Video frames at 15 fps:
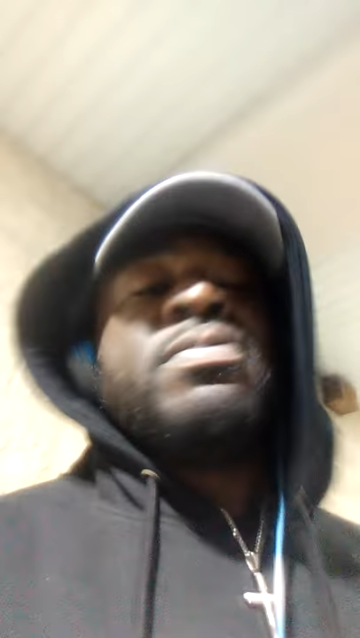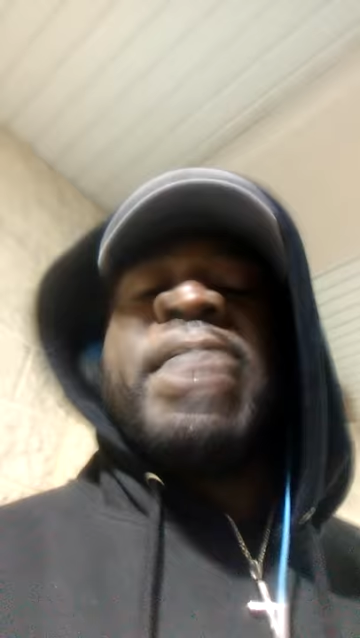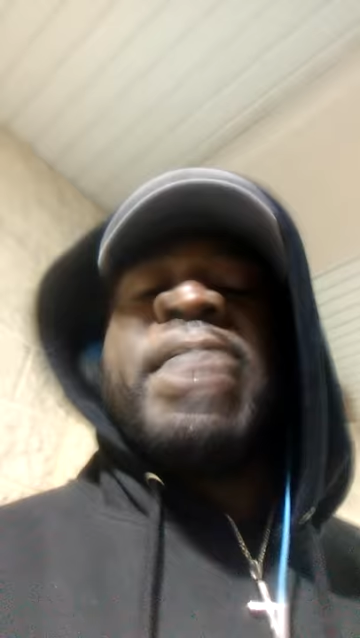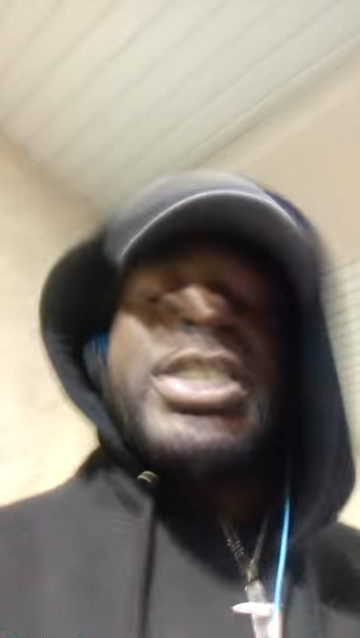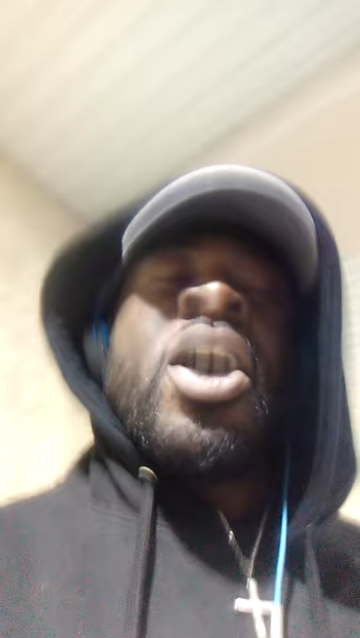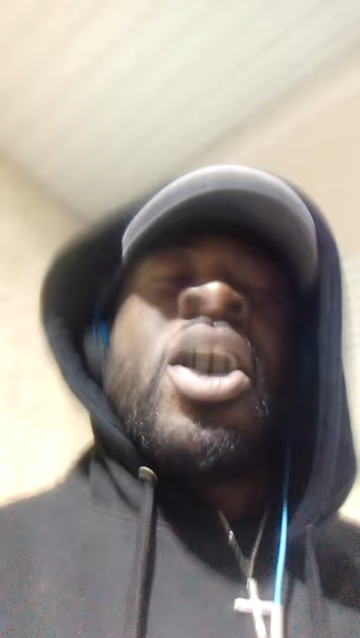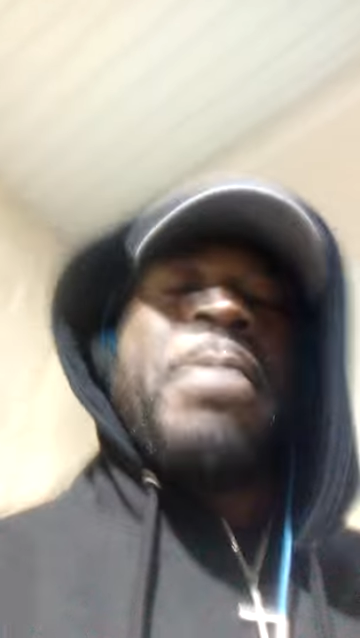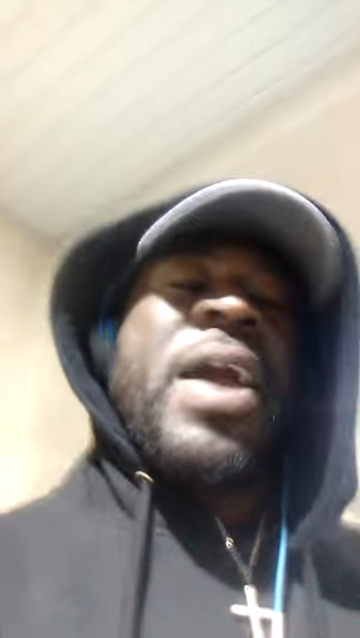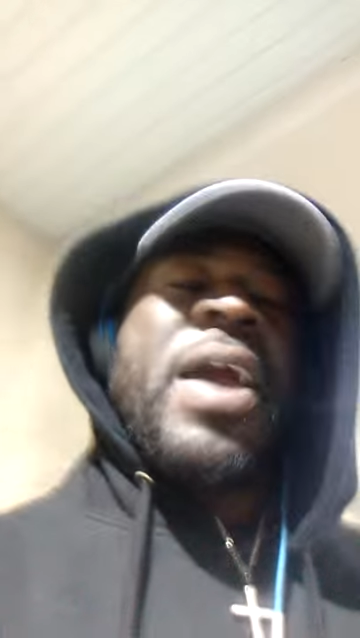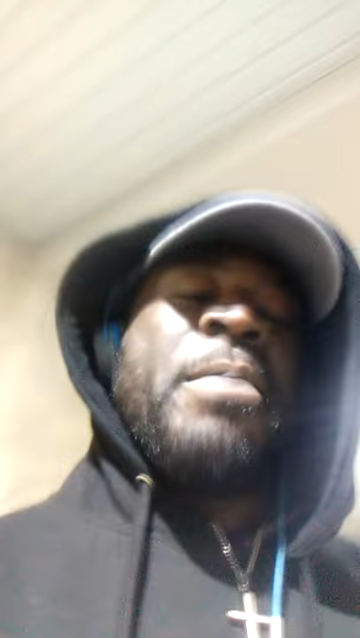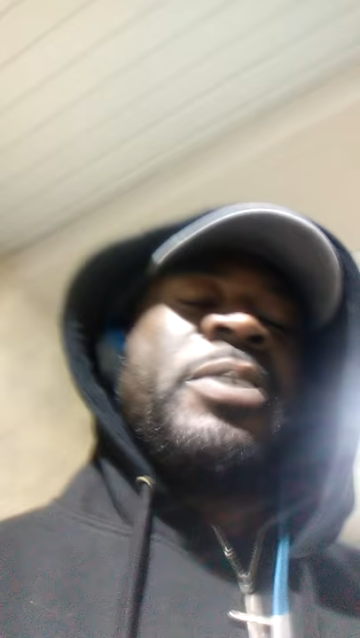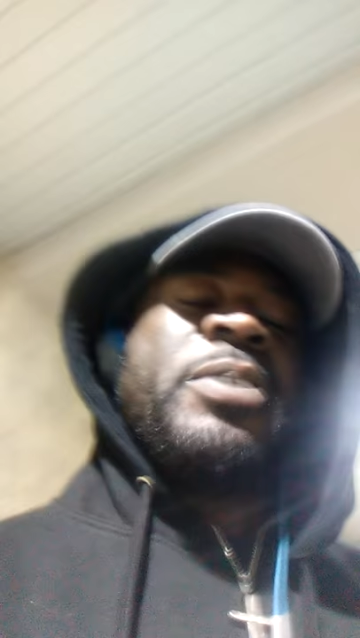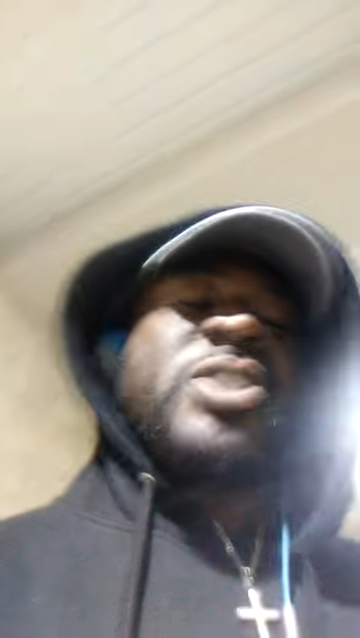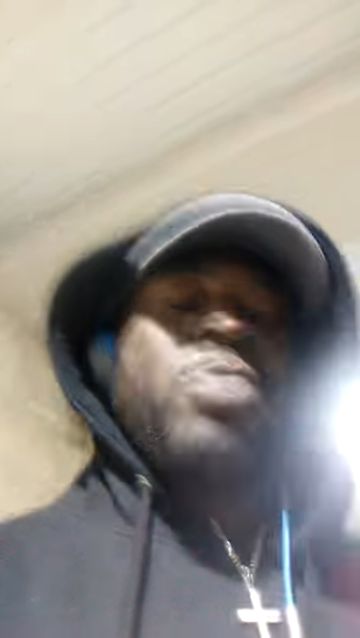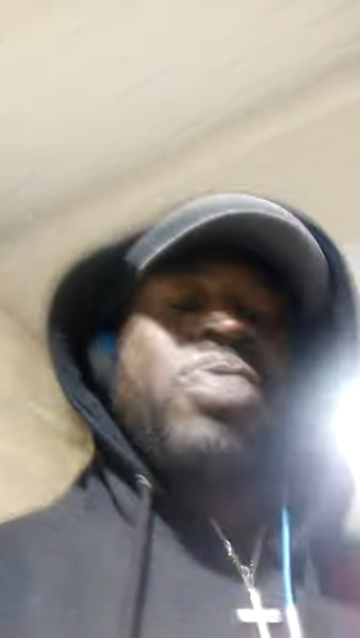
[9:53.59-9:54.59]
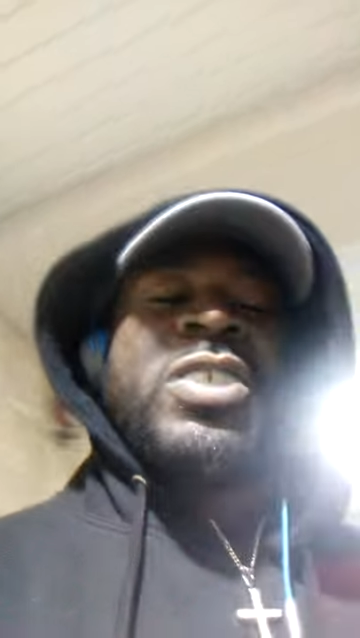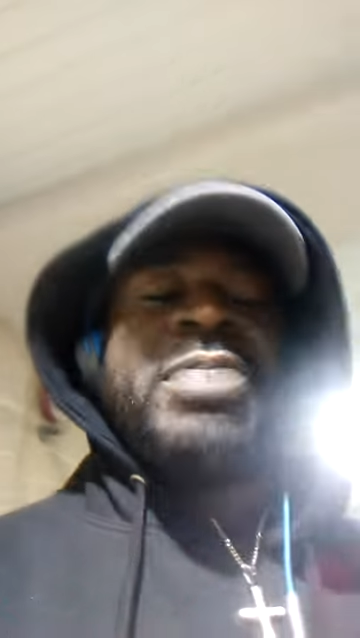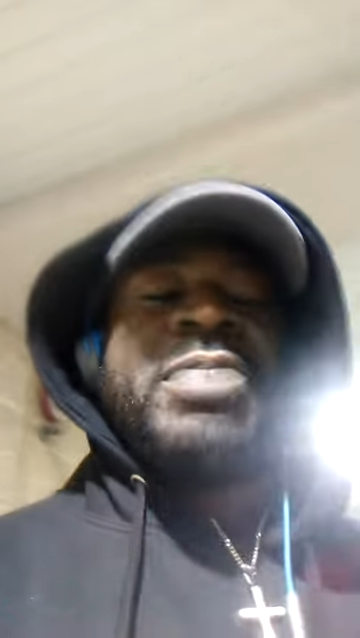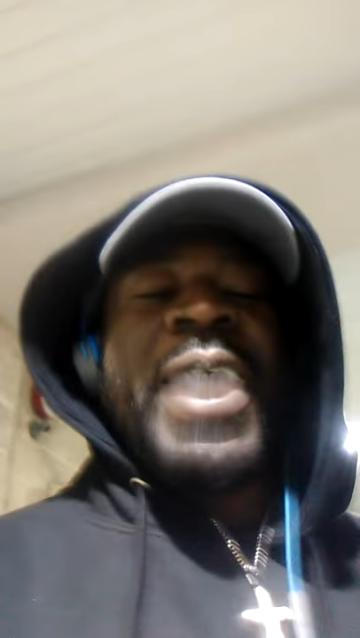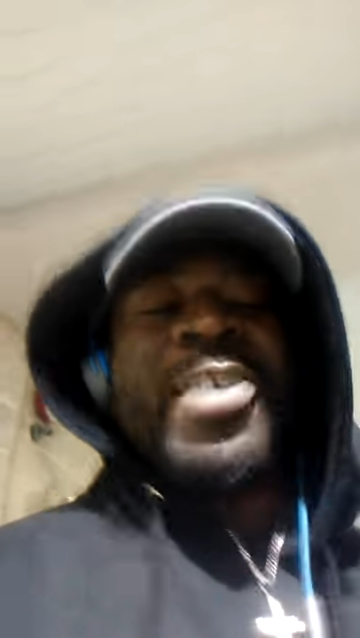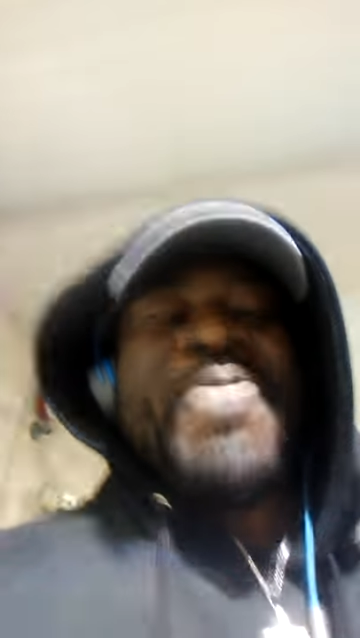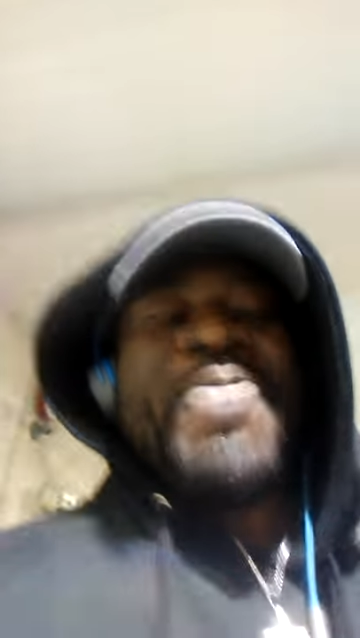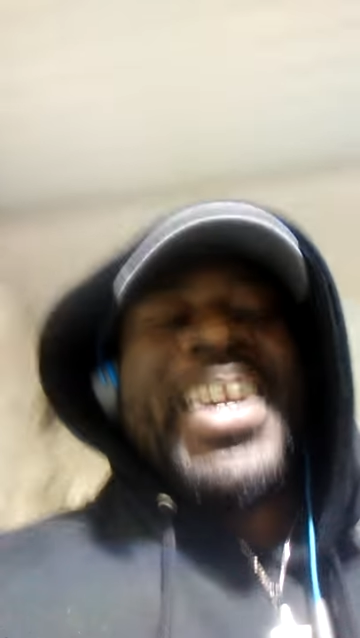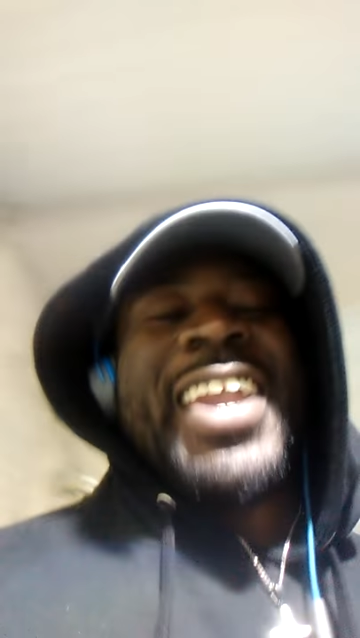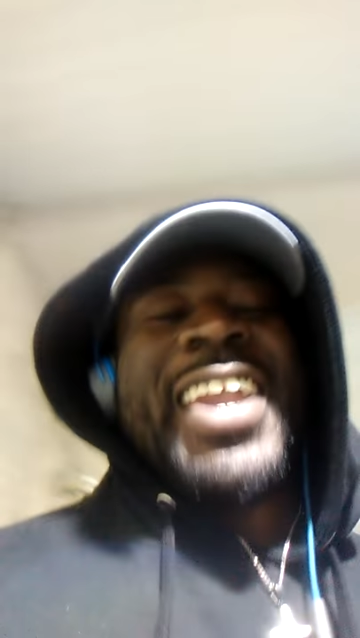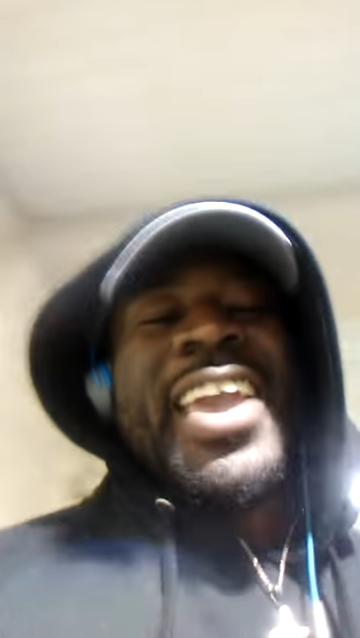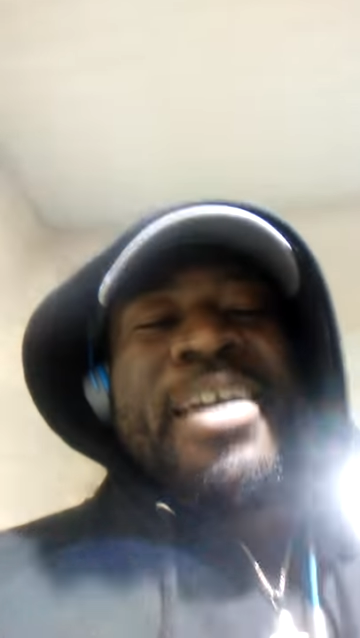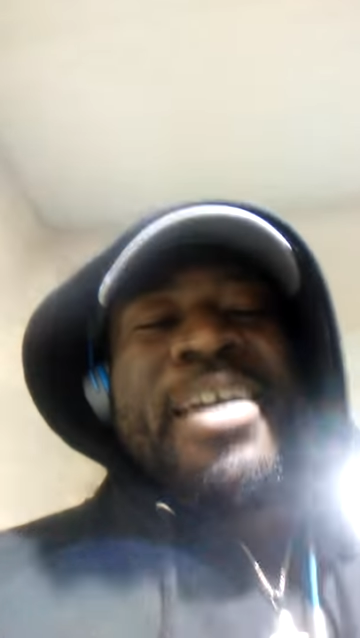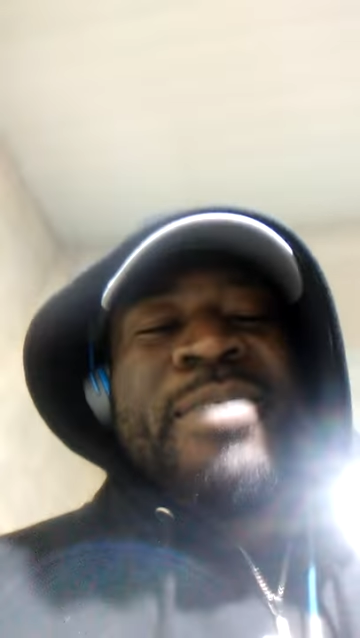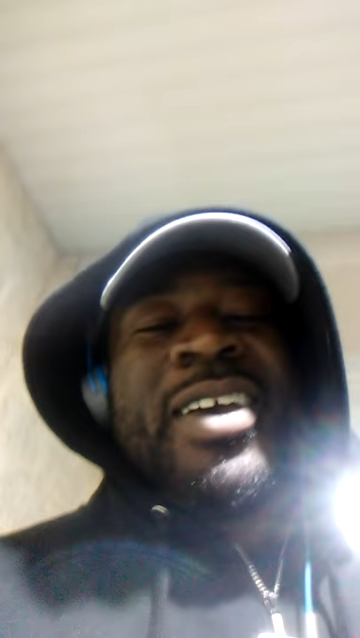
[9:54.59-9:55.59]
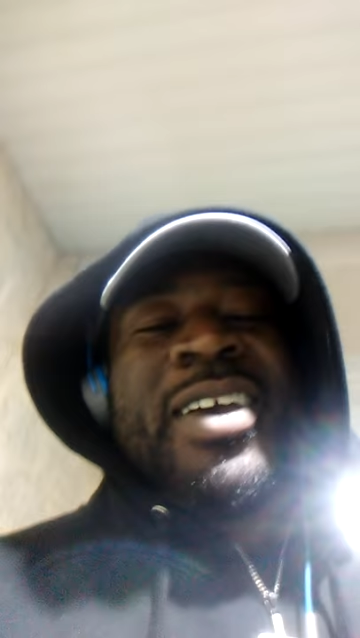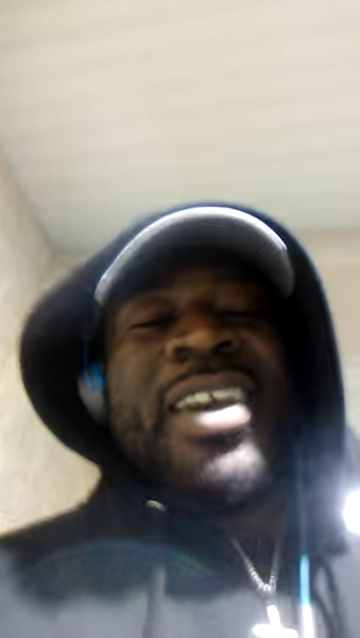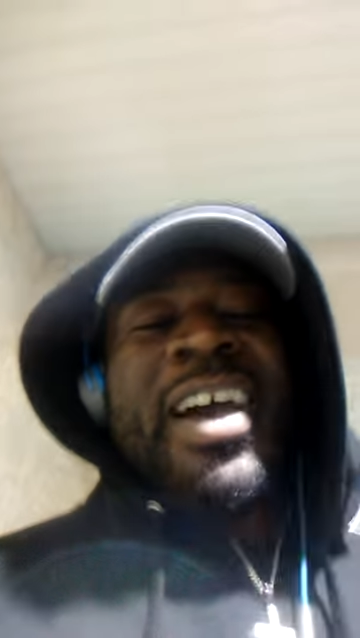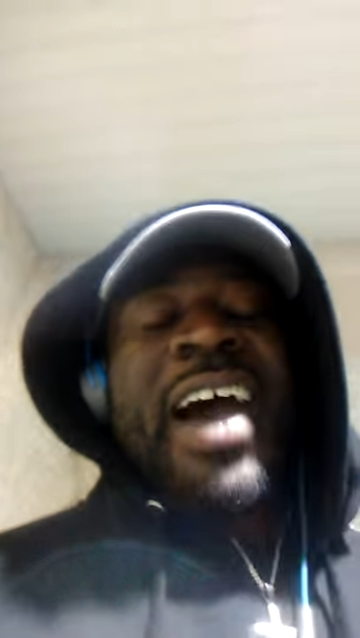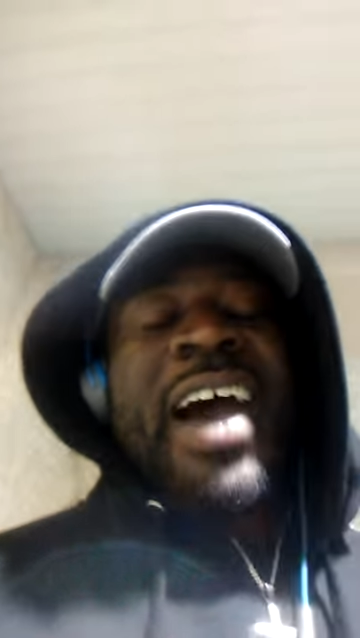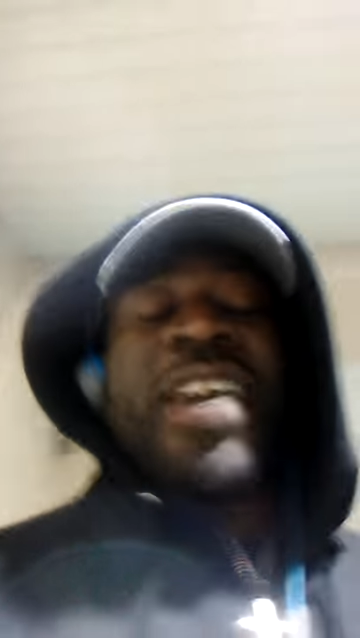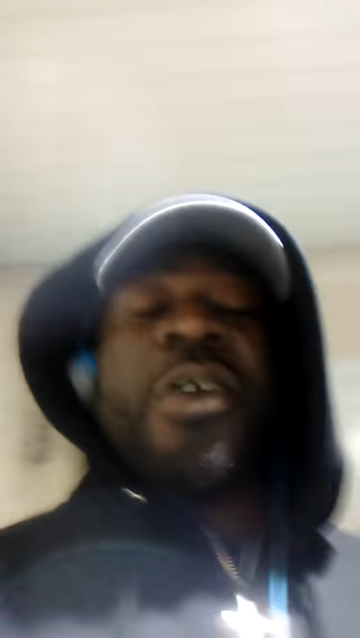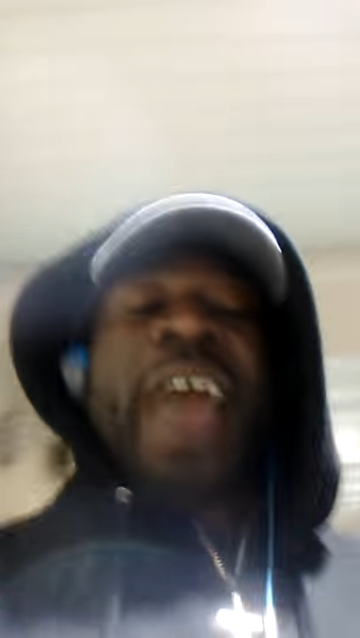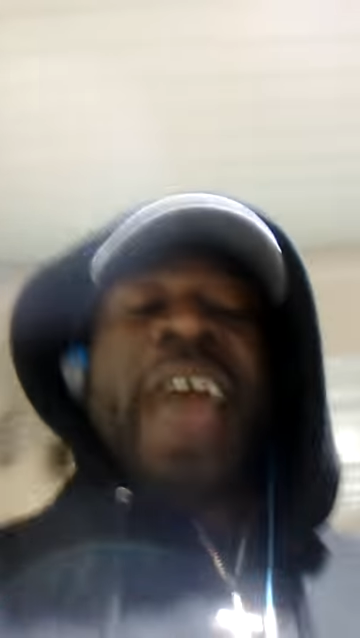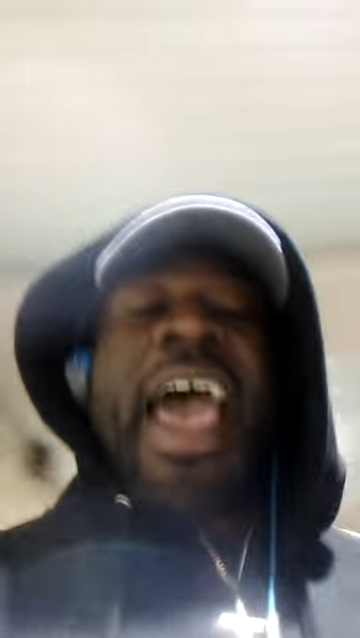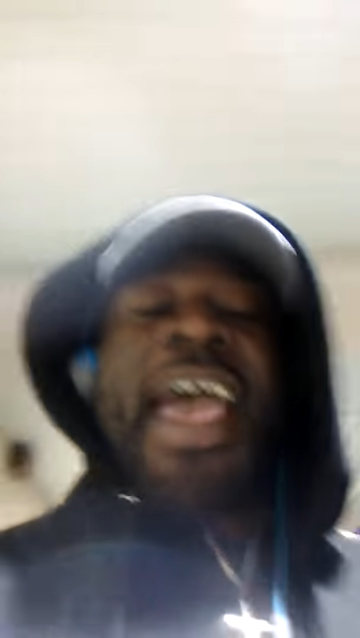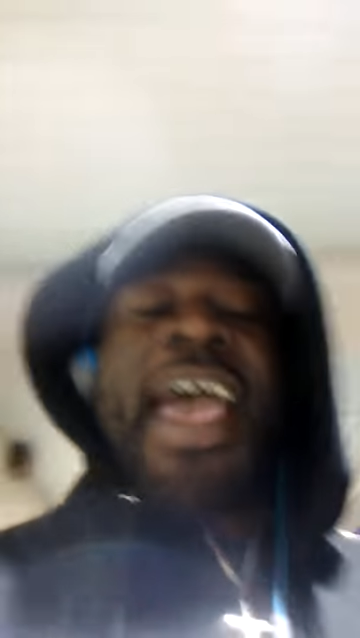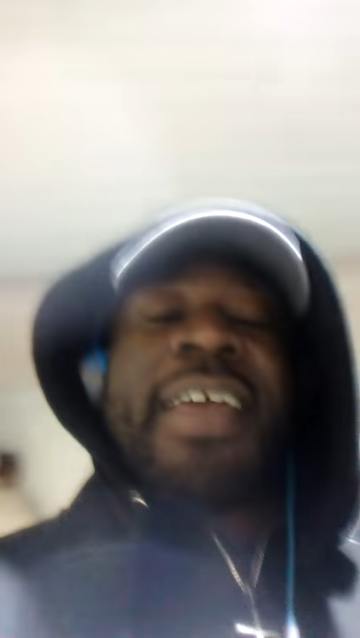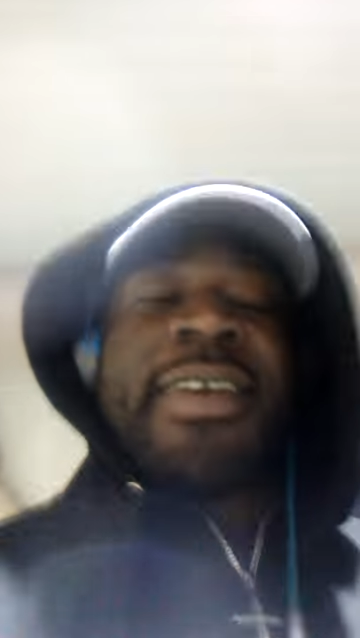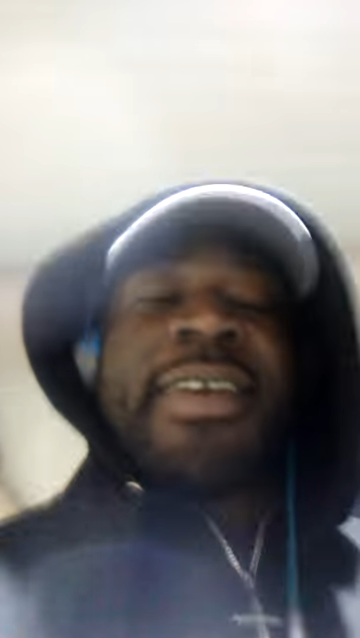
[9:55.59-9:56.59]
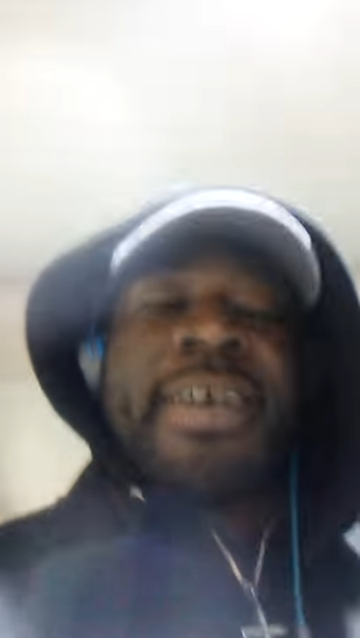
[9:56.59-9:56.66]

but y'all better put some respect on my name. I know that.